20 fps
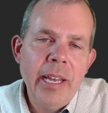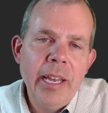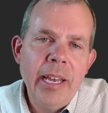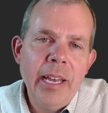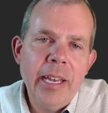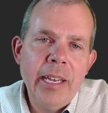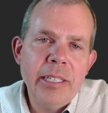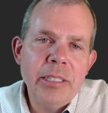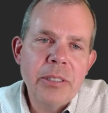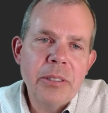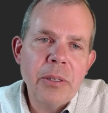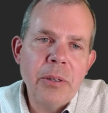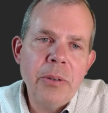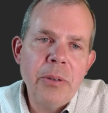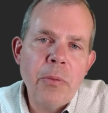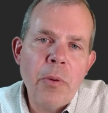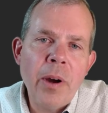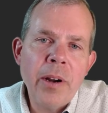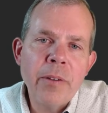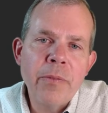And so
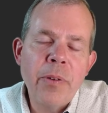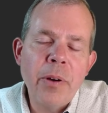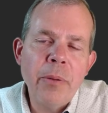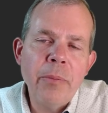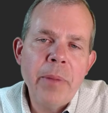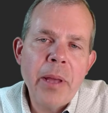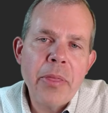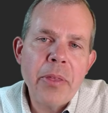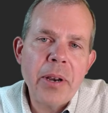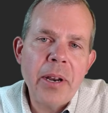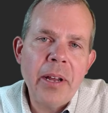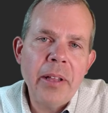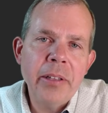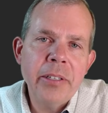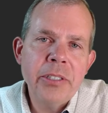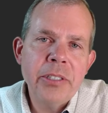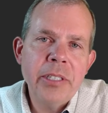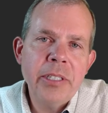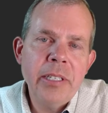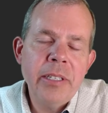waterfall
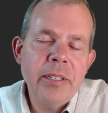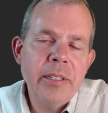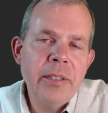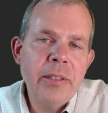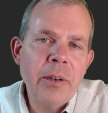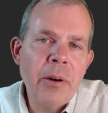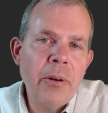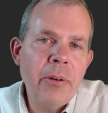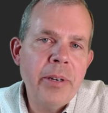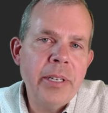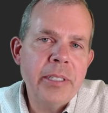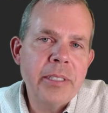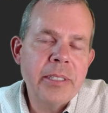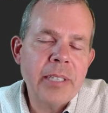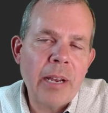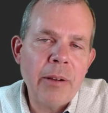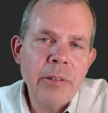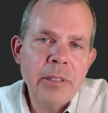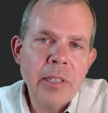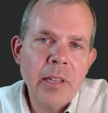methodology, though it
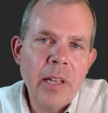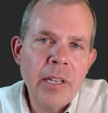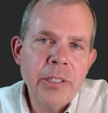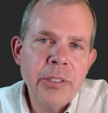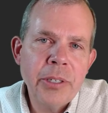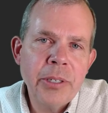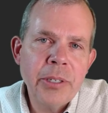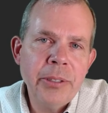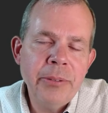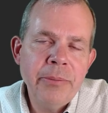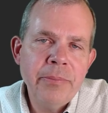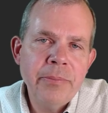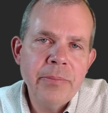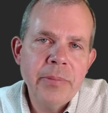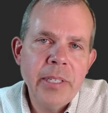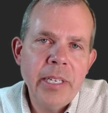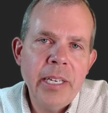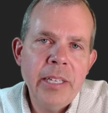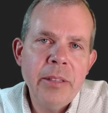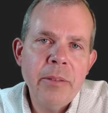sounds logical,
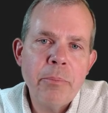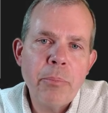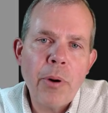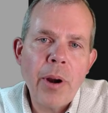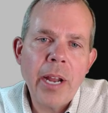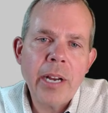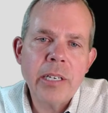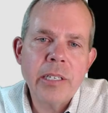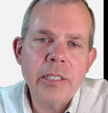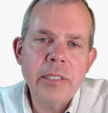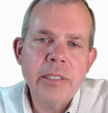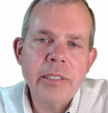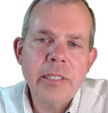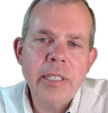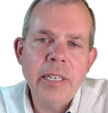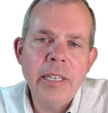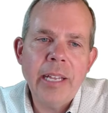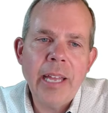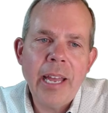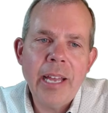in practice
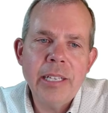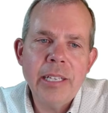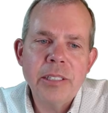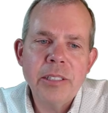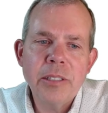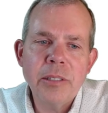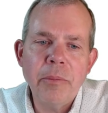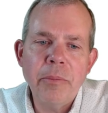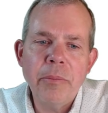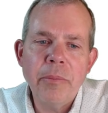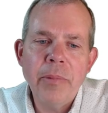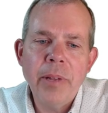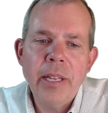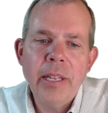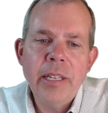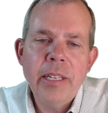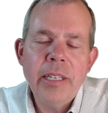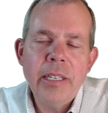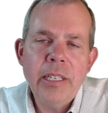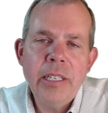it has some
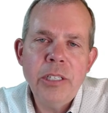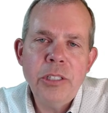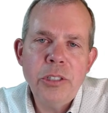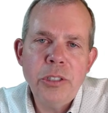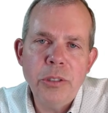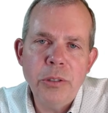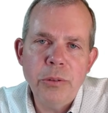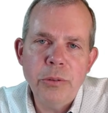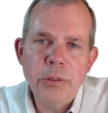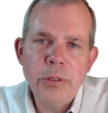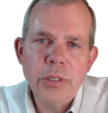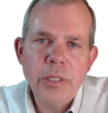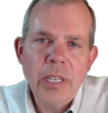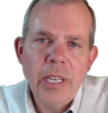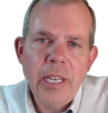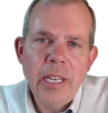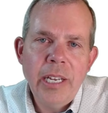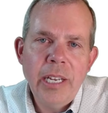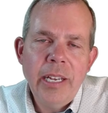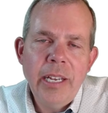issues.
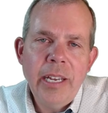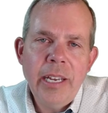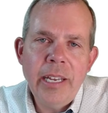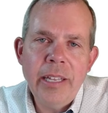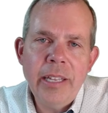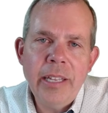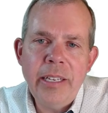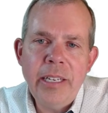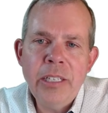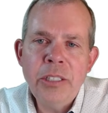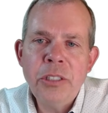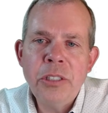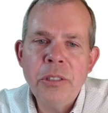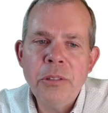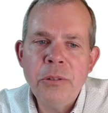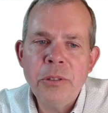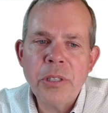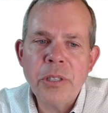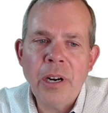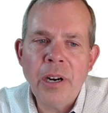And the
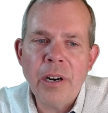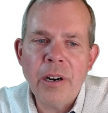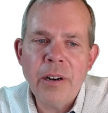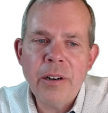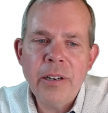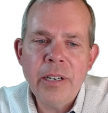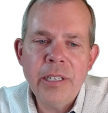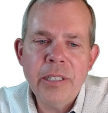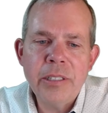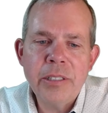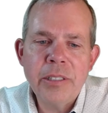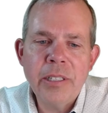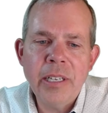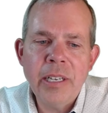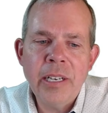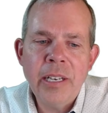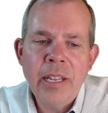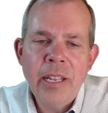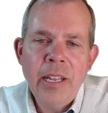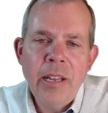issues is
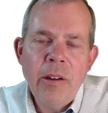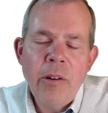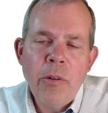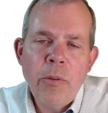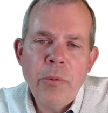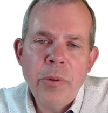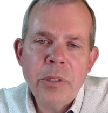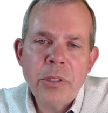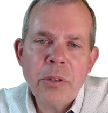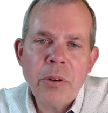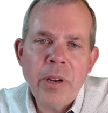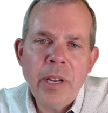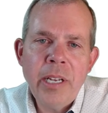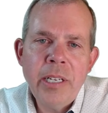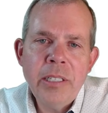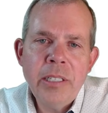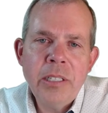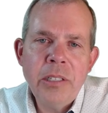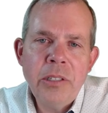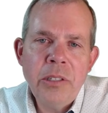that we're
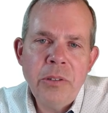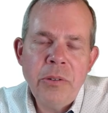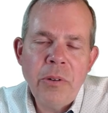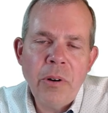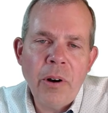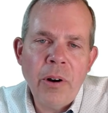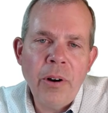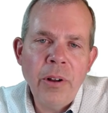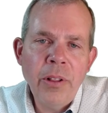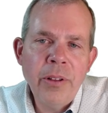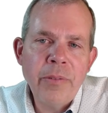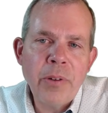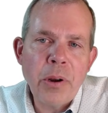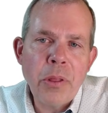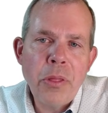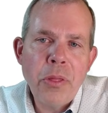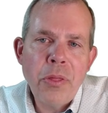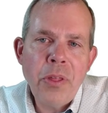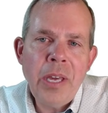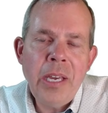trying to do all of our
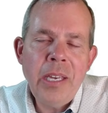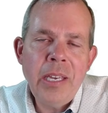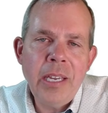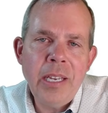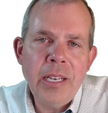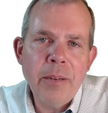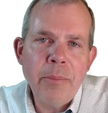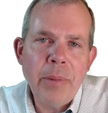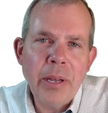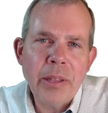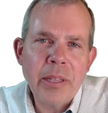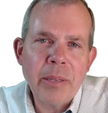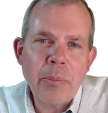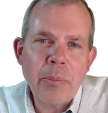thinking about the